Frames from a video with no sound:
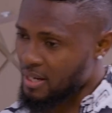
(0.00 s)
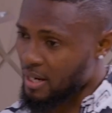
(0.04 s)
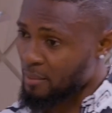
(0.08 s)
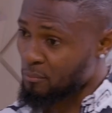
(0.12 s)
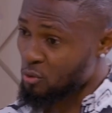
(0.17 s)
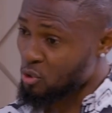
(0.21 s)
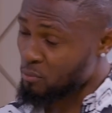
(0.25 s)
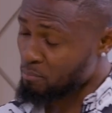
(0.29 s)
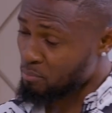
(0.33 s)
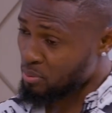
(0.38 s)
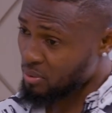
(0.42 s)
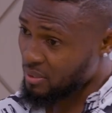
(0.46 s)
time
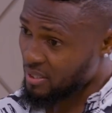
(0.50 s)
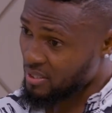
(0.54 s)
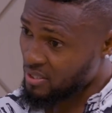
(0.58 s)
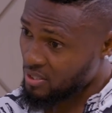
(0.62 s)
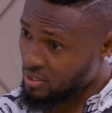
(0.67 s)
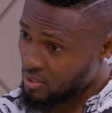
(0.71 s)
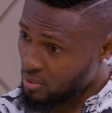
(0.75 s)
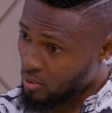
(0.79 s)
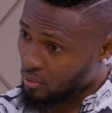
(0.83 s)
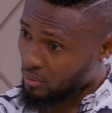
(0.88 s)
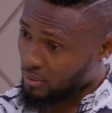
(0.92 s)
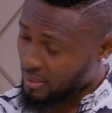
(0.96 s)
you pull a
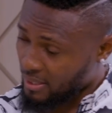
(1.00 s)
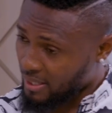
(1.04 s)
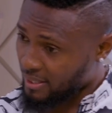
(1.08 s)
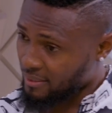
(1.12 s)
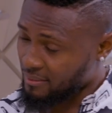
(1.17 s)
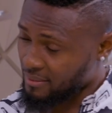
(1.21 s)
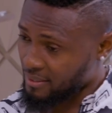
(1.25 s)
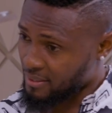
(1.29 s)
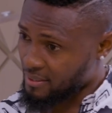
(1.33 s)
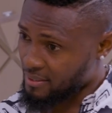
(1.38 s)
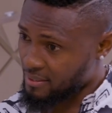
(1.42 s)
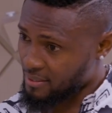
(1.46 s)
stunt
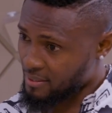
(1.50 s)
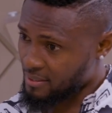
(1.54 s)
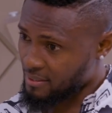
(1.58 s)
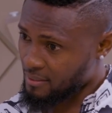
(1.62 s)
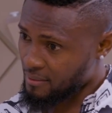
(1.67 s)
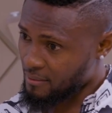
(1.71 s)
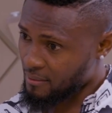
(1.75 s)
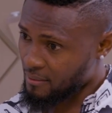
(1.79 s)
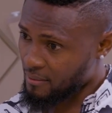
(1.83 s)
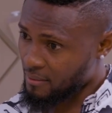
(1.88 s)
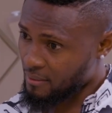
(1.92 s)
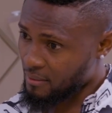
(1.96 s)
like this,
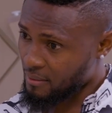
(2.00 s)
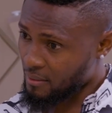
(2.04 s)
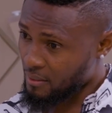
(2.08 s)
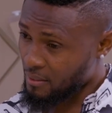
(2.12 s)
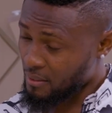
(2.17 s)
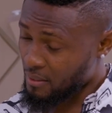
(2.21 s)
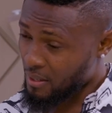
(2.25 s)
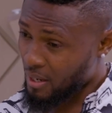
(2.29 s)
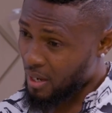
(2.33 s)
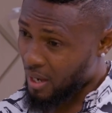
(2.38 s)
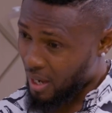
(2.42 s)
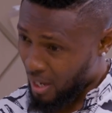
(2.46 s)

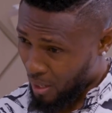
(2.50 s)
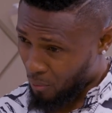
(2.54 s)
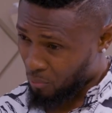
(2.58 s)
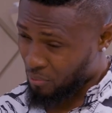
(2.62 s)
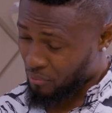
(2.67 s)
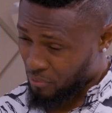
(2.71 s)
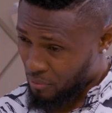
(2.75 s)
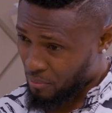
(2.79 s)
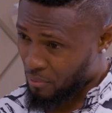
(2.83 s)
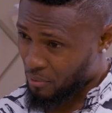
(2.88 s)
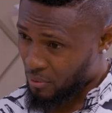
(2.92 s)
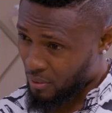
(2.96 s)
I
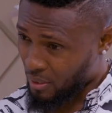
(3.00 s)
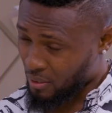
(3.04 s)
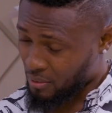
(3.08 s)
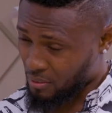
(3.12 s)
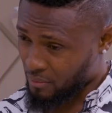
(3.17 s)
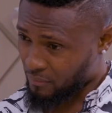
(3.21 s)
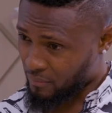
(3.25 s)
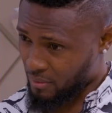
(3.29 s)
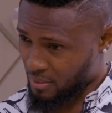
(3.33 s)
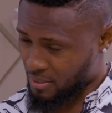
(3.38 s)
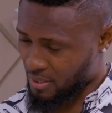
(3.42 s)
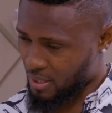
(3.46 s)
will throw you out
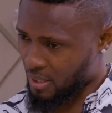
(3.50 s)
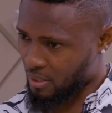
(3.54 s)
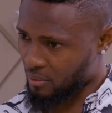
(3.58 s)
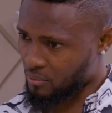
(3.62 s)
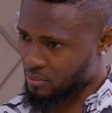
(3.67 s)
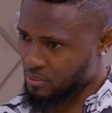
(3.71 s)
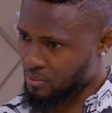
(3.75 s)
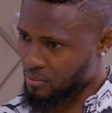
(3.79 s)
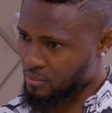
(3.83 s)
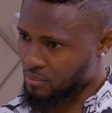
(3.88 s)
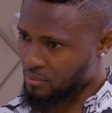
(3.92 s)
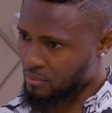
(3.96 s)
of this
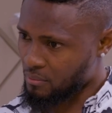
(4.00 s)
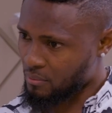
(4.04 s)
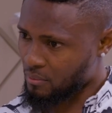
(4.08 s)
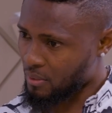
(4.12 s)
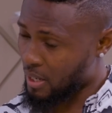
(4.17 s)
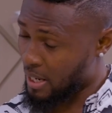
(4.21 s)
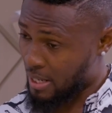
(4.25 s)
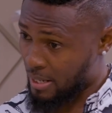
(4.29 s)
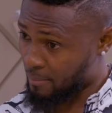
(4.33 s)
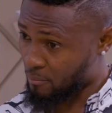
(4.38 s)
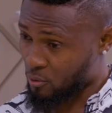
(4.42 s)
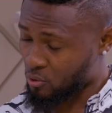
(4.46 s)
house.
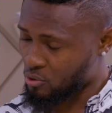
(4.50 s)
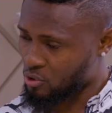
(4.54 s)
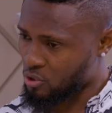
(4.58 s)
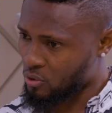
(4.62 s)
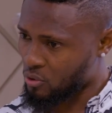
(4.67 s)
And I'm not